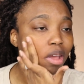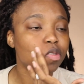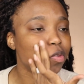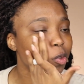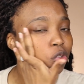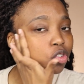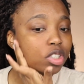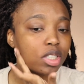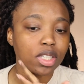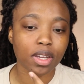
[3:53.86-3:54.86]
Feels
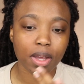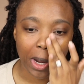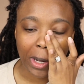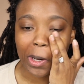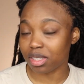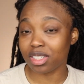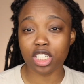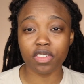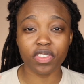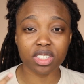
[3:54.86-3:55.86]
really good.
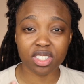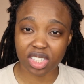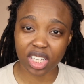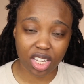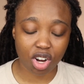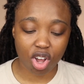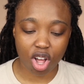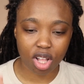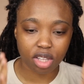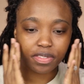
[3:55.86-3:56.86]
Doesn't feel sticky at
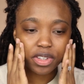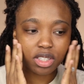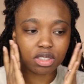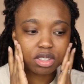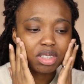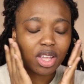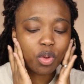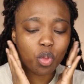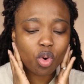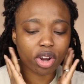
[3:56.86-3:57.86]
all. Feels like
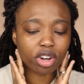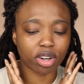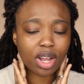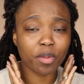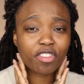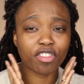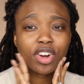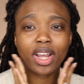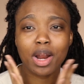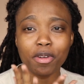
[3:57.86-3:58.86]
water. I'm
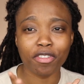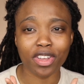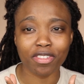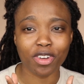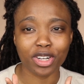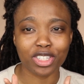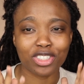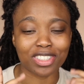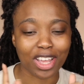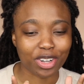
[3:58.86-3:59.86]
afraid the foundation
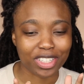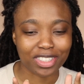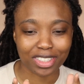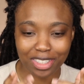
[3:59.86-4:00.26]
is not gonna stick